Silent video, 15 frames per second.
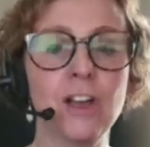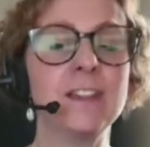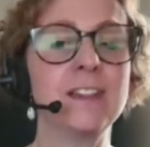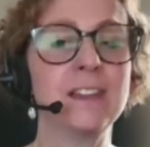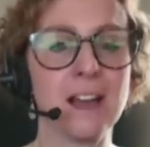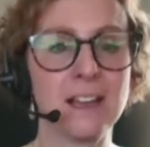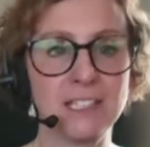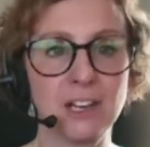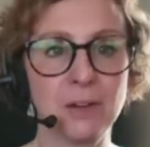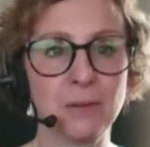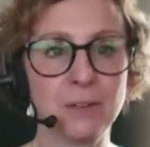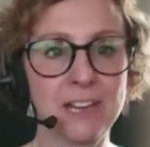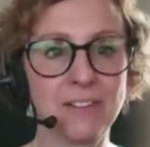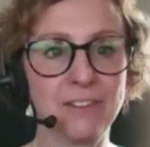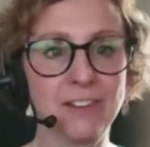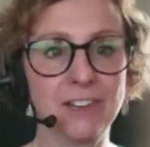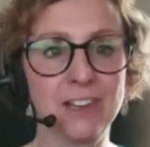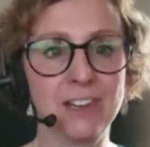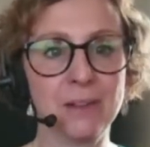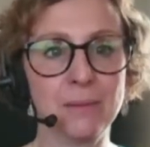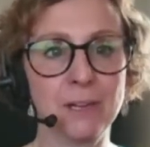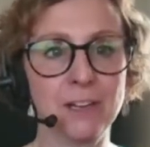The ICO had given
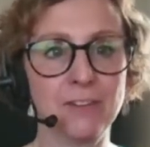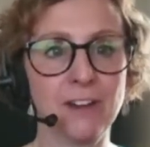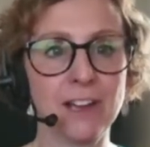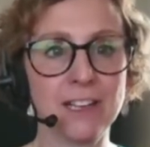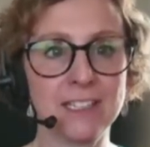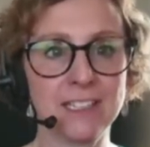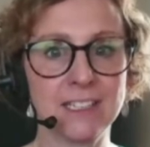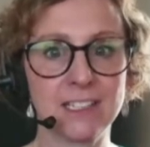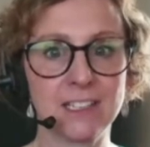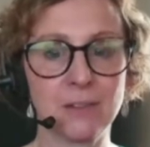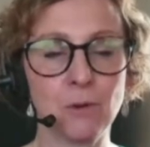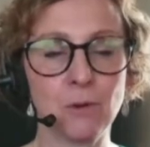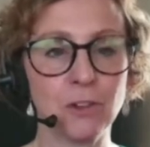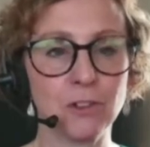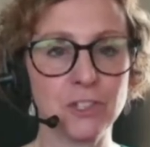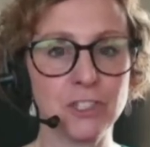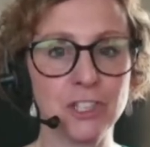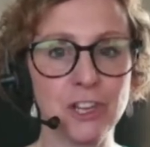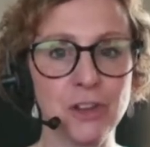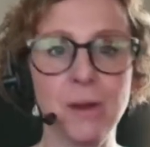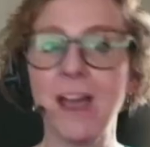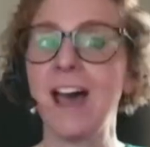them advice as to what to
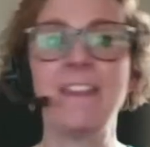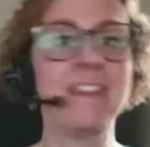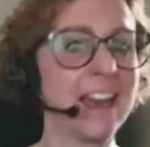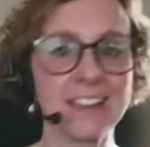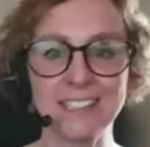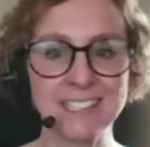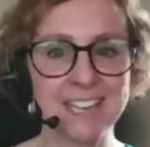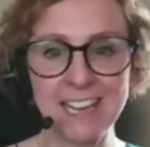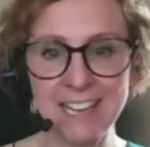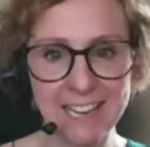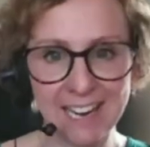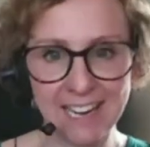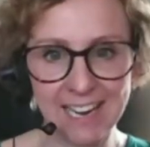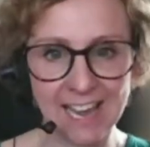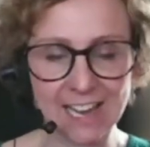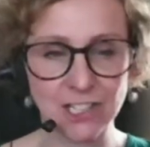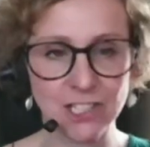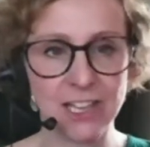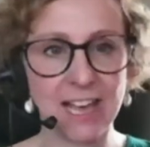do, and they hadn't taken any action.